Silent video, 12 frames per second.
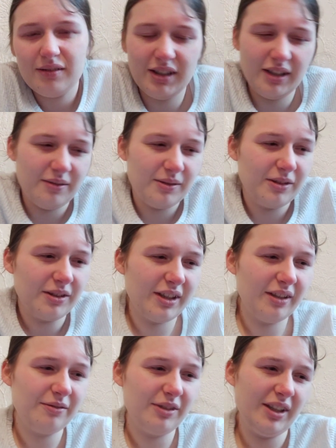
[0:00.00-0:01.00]
like
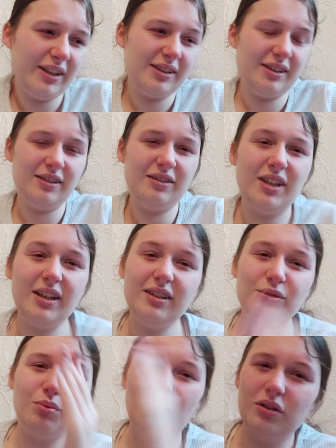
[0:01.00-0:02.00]
walking for like, there's like
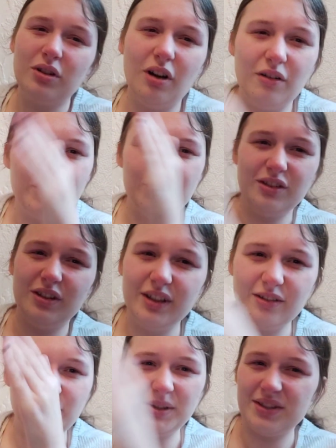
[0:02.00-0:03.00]
this one corridor
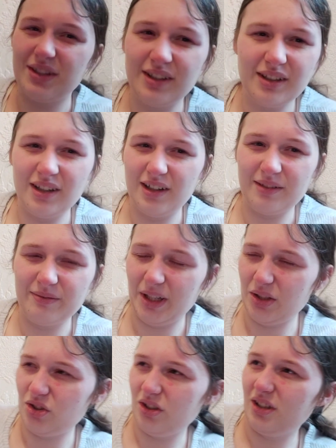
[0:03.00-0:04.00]
always in that
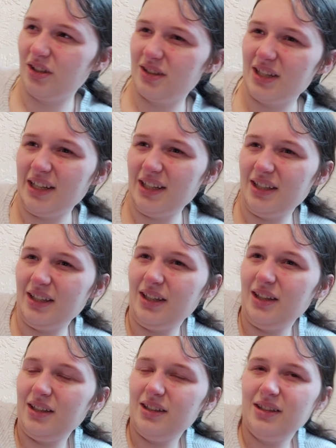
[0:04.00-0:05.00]
convention and it's like,
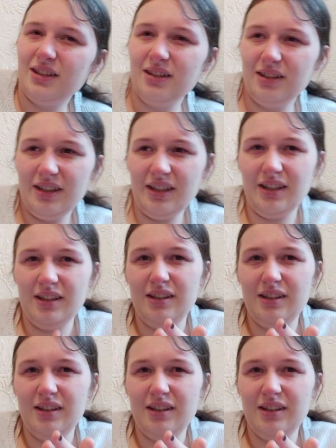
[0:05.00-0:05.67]
but